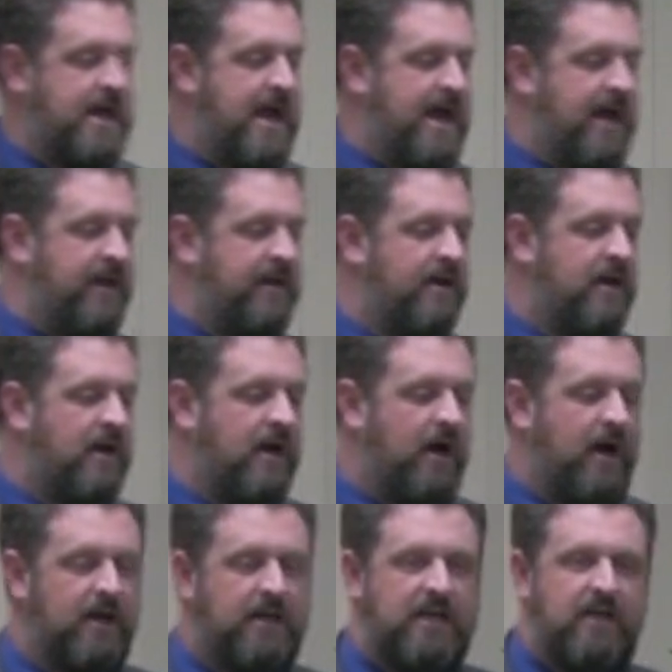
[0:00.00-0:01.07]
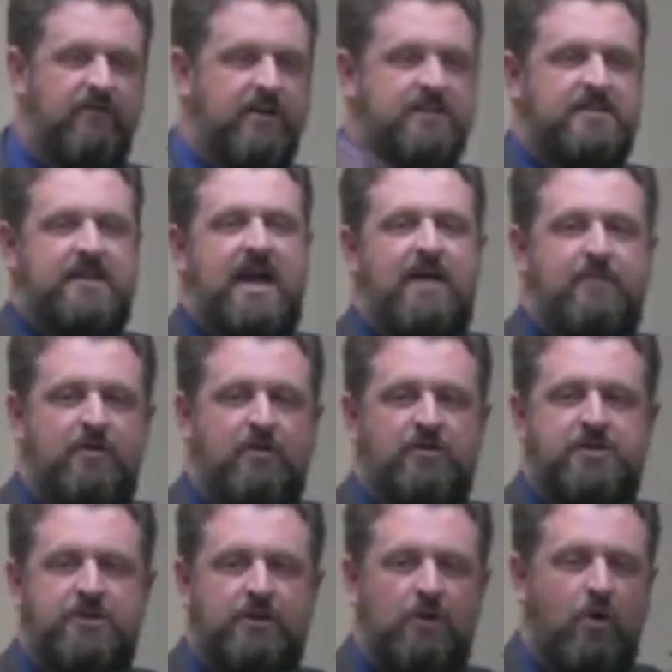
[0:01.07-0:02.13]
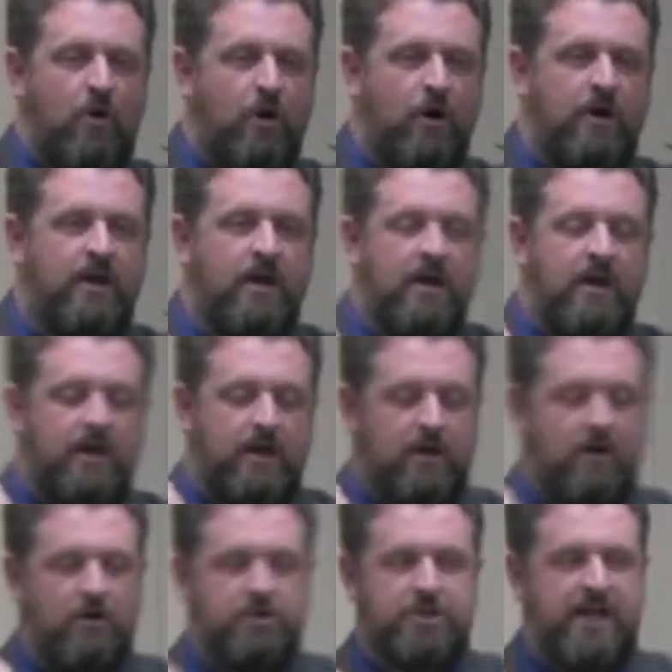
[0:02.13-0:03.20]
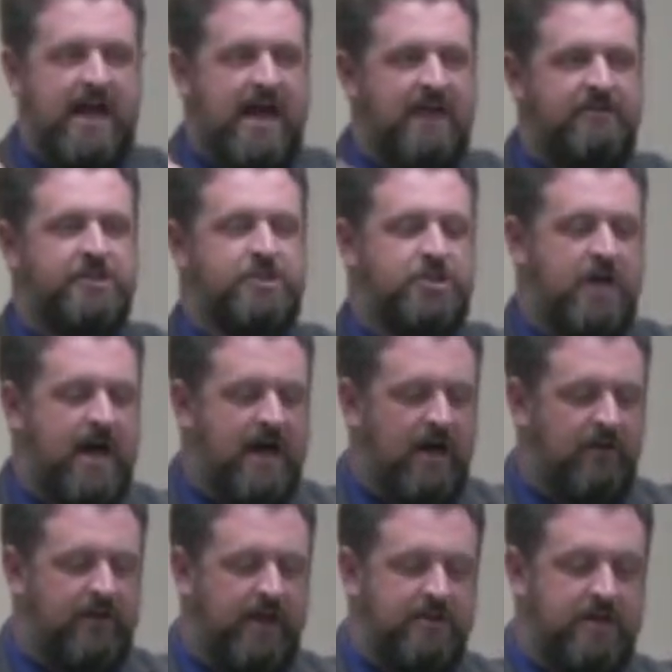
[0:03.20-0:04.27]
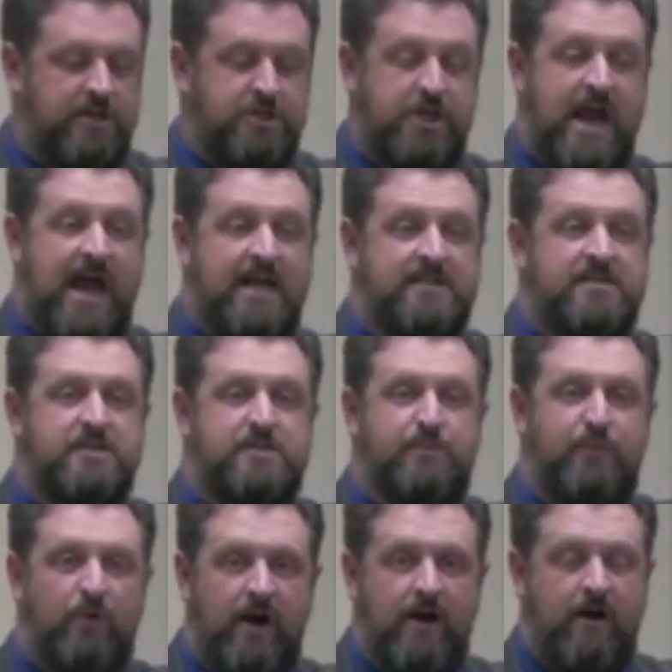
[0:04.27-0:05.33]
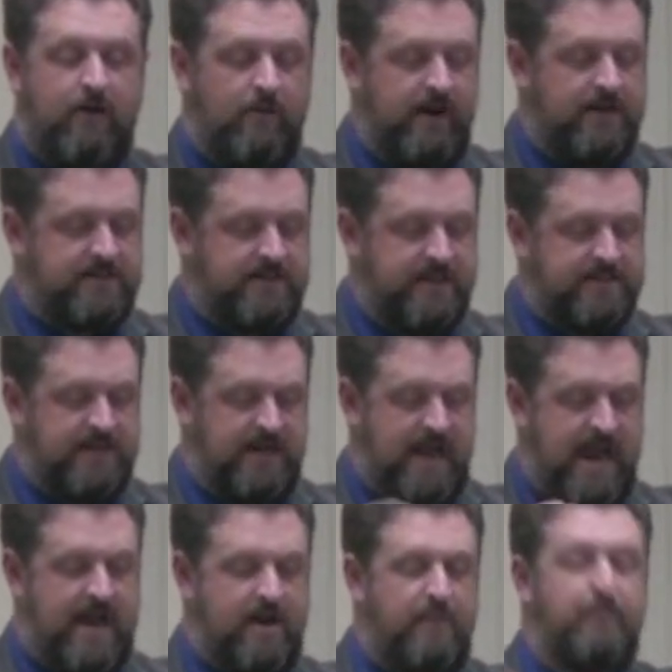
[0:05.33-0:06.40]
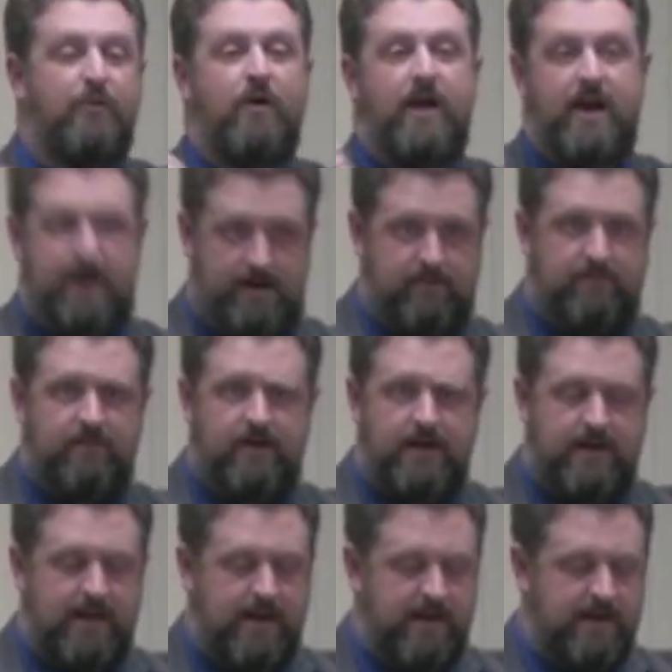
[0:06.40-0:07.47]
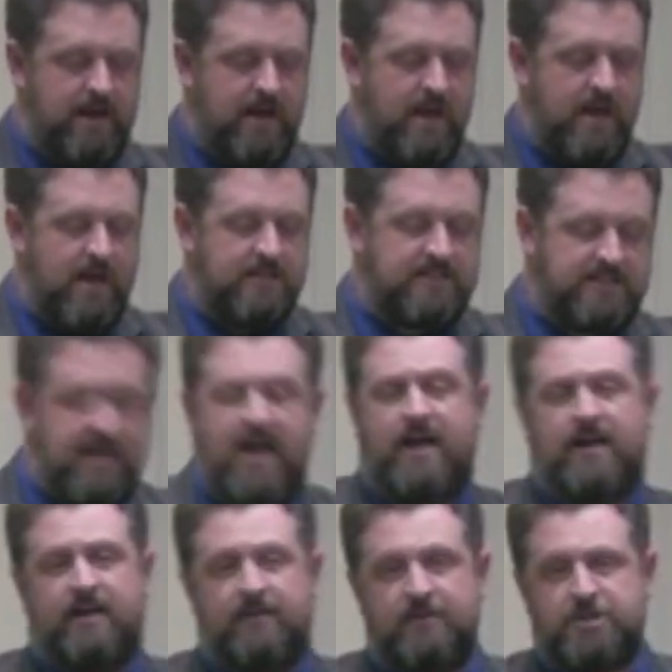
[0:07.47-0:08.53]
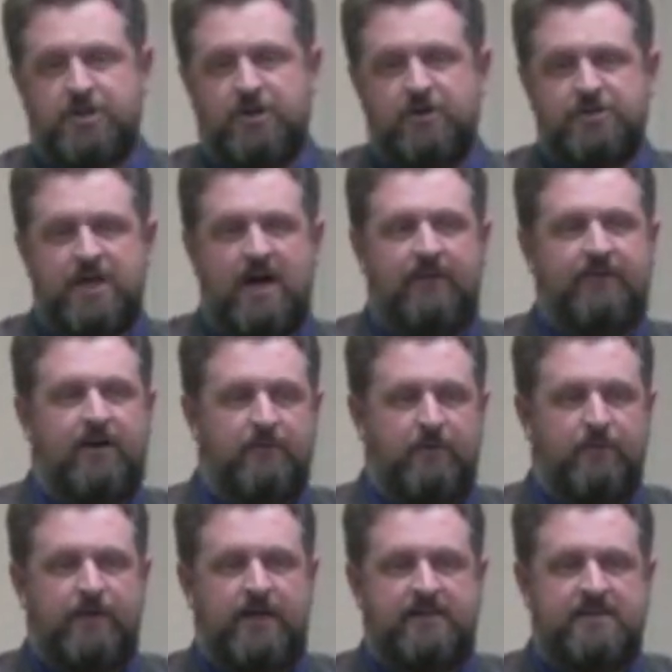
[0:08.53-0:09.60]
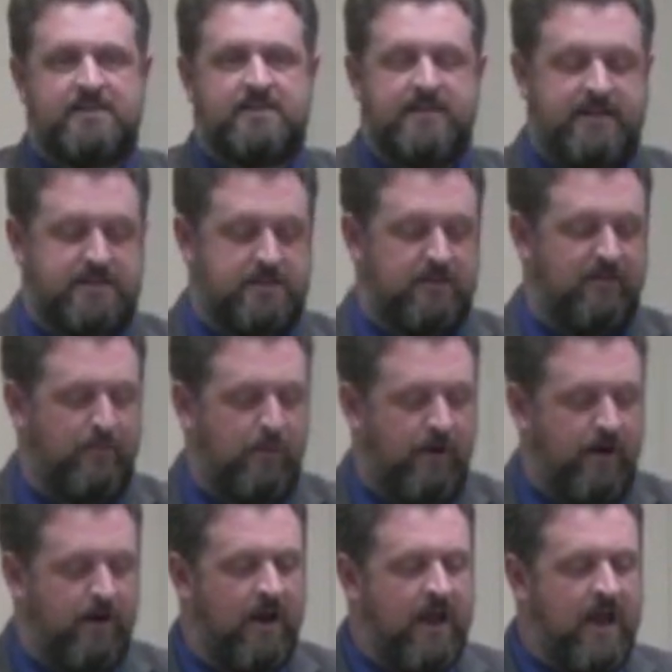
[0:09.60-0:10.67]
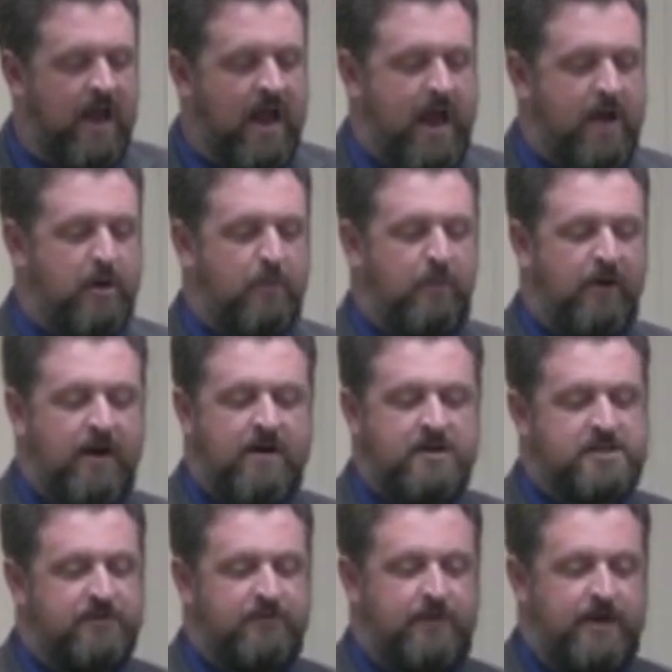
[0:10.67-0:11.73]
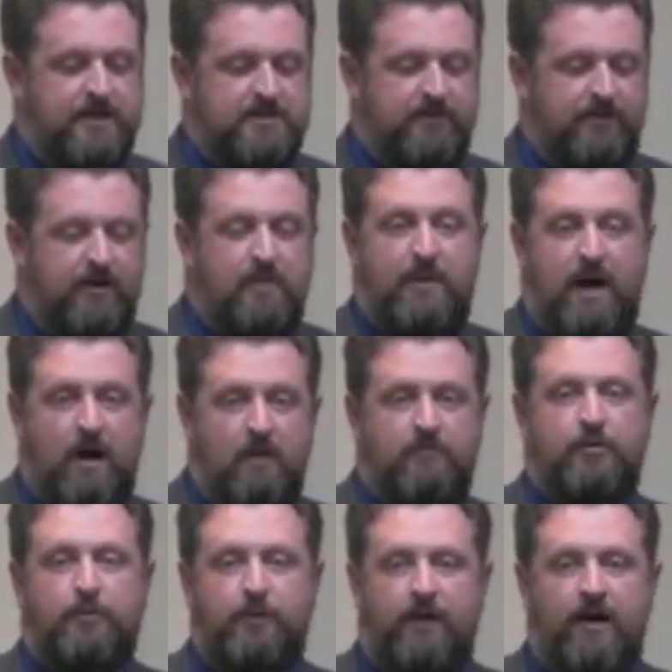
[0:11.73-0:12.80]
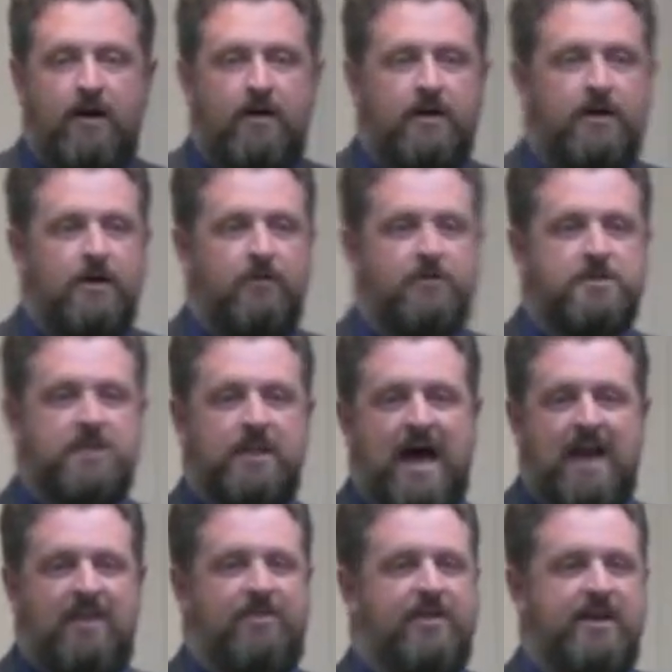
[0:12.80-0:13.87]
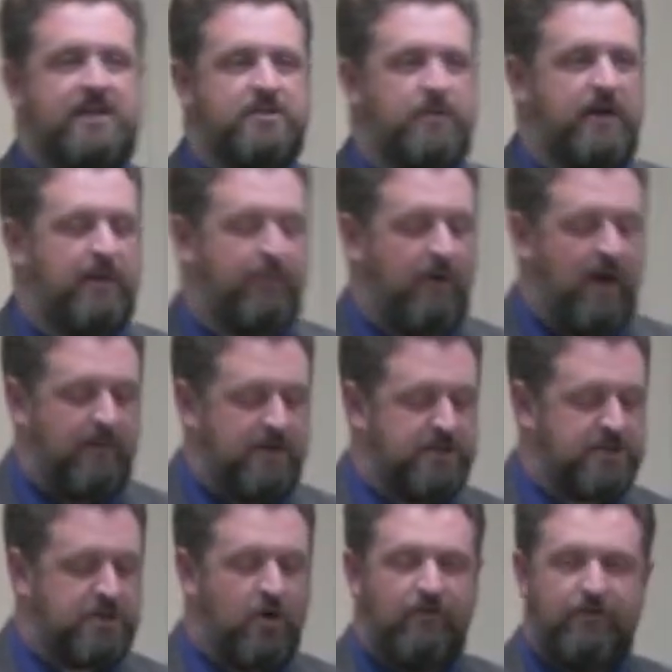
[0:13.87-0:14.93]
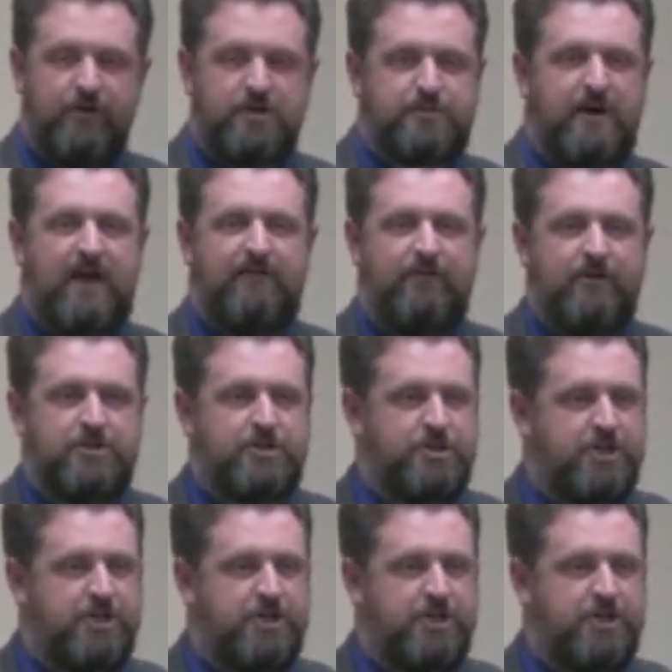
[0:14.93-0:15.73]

had uh, given Samuel to the Lord, you know, she'd had this child, and then she has this prayer, right? It says, and Hannah prayed, right, and said, and then she goes on there, and we read these things in her prayer. And her prayer is a, is a very powerful prayer. You know, there's a lot of things we could probably just go verse by verse